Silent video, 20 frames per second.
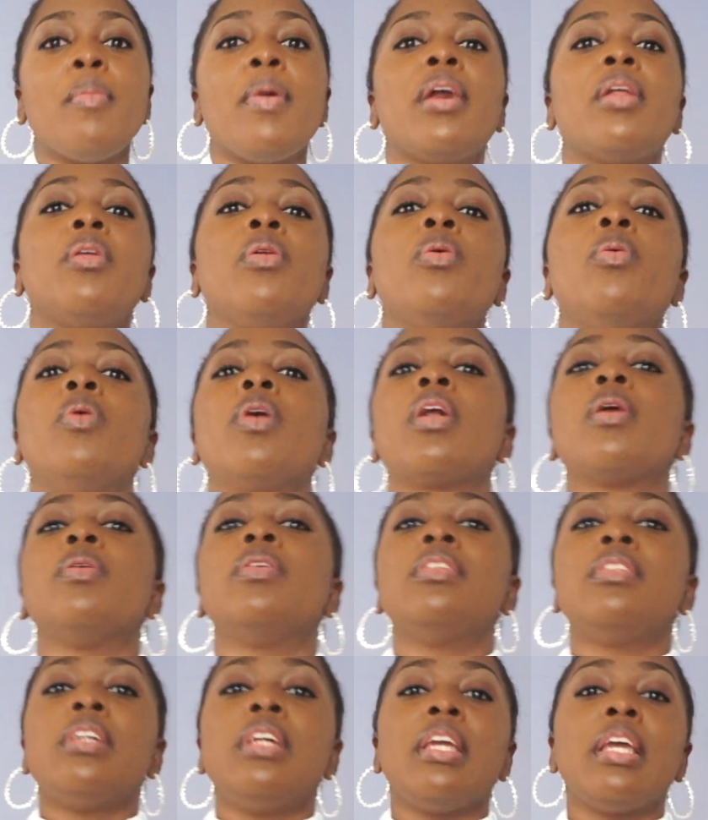I don't know what I was
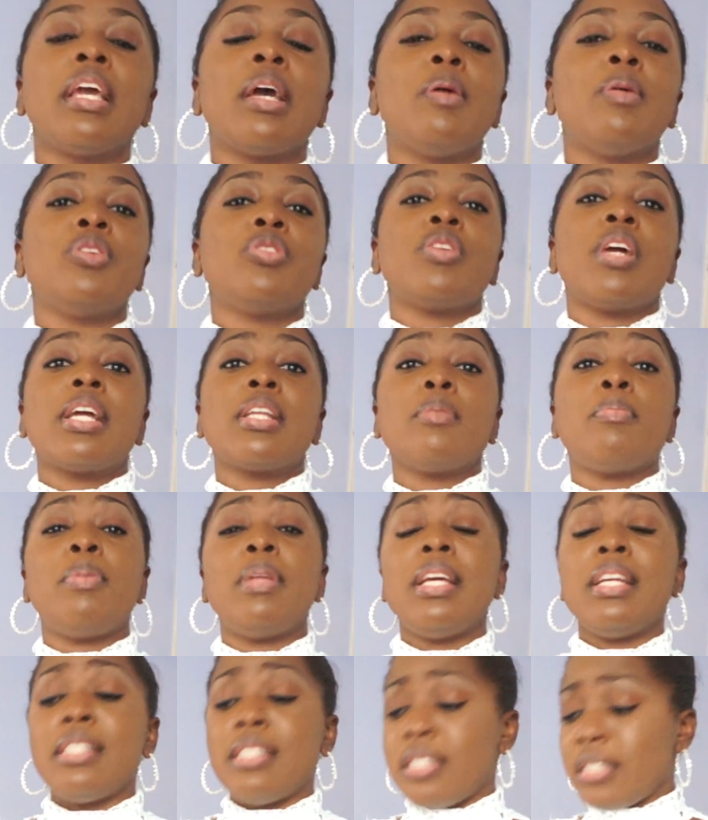thinking. I was trying to
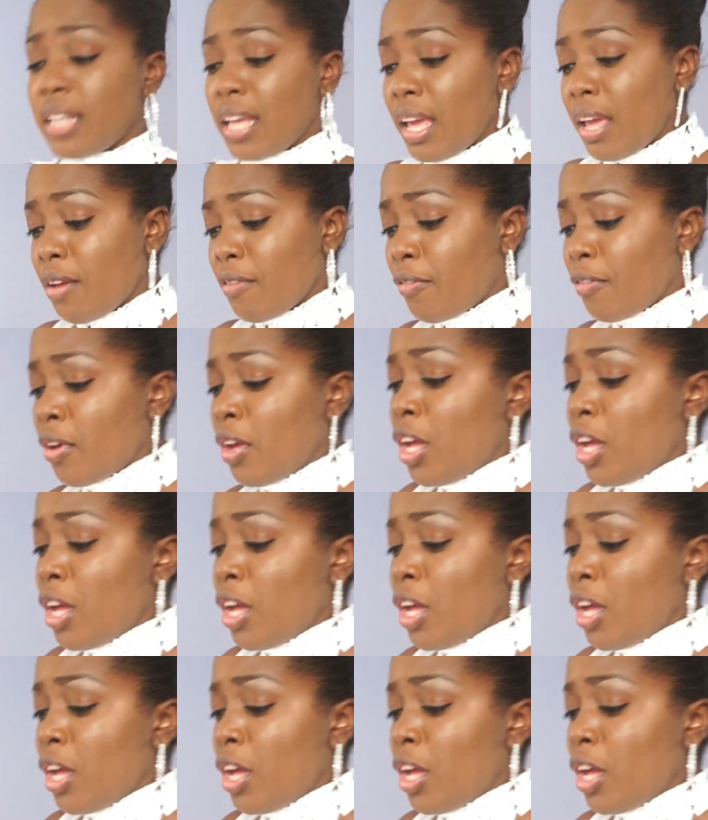play it safe